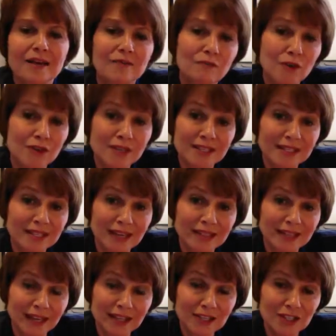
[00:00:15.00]
for this
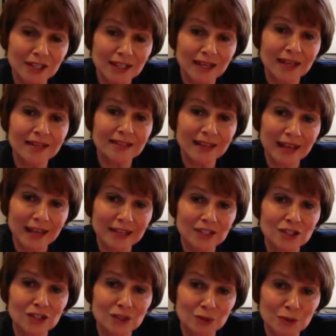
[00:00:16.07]
citation
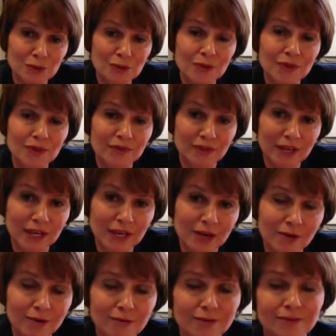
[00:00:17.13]
attached to the
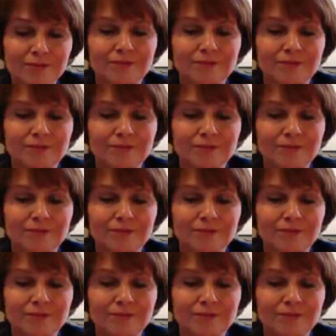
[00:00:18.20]
video.